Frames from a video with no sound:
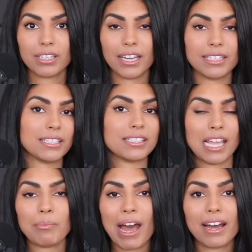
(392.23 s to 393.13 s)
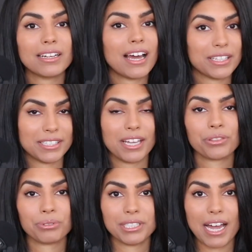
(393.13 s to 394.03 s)
It's the same ad. I see it
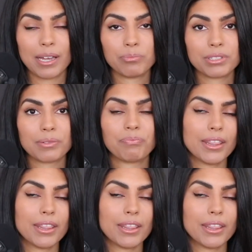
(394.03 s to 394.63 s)
three times.